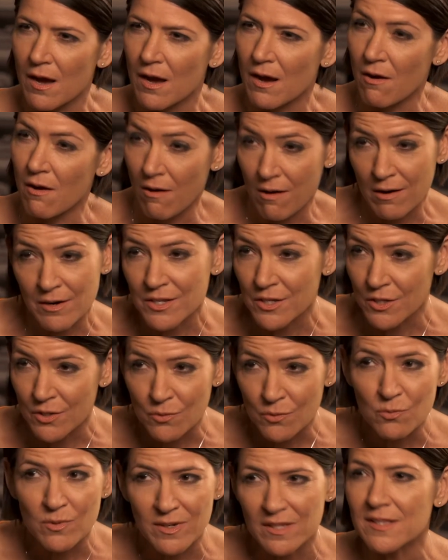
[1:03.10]
are
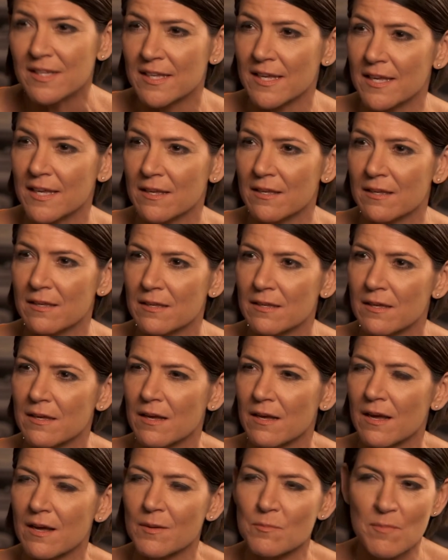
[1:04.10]
you really
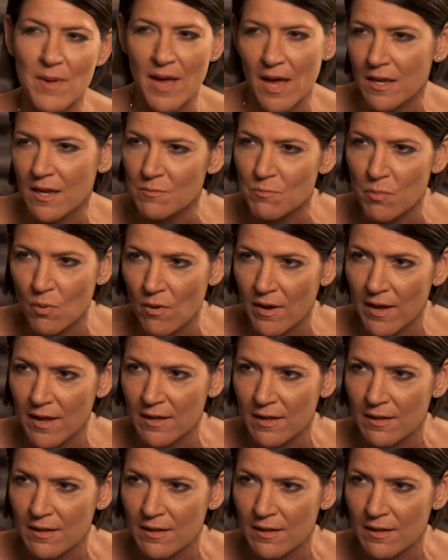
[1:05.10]
a bad boy?